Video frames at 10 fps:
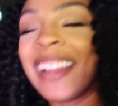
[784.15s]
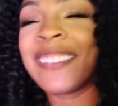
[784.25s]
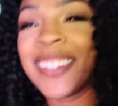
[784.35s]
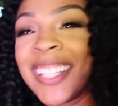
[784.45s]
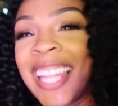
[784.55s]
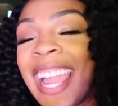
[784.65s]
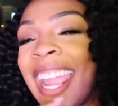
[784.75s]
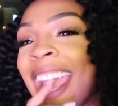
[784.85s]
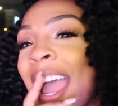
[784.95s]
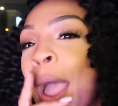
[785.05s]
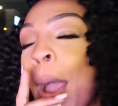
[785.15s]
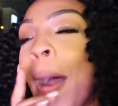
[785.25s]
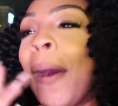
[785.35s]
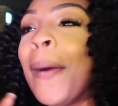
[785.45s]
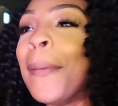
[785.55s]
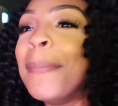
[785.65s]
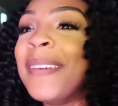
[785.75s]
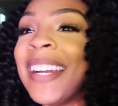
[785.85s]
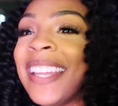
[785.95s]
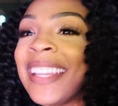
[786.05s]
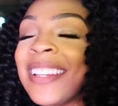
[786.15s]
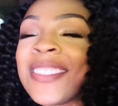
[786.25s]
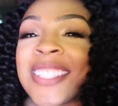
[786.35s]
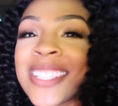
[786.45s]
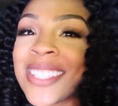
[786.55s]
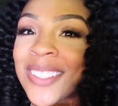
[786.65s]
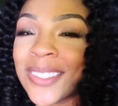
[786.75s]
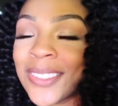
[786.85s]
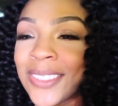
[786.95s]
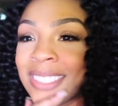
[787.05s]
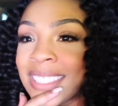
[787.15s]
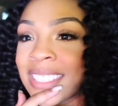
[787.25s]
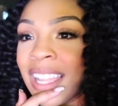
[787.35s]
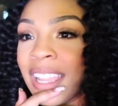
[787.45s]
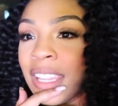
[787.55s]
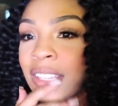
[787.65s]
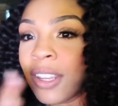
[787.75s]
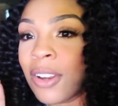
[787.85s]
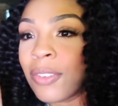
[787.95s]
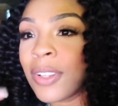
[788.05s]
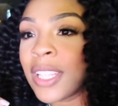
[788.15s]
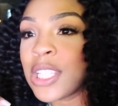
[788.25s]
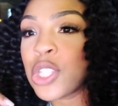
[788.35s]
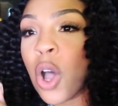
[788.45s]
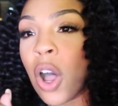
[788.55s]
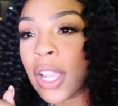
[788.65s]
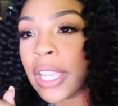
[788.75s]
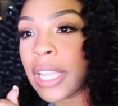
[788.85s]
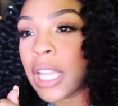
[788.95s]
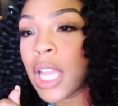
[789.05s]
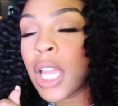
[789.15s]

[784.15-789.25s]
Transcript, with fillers: I feel like, um but it was just cool, just like, you know, really talking